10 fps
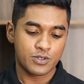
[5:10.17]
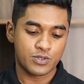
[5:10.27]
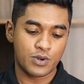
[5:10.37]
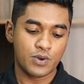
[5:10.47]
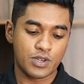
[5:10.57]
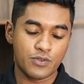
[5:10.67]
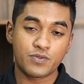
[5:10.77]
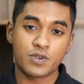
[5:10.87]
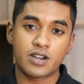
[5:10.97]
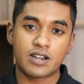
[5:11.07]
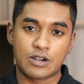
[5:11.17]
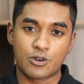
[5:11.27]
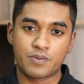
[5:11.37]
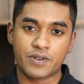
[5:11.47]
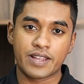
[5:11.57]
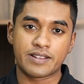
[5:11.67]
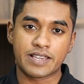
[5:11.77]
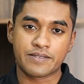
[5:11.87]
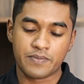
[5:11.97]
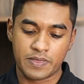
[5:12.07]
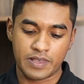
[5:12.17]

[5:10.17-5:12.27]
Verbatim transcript: So if you are operating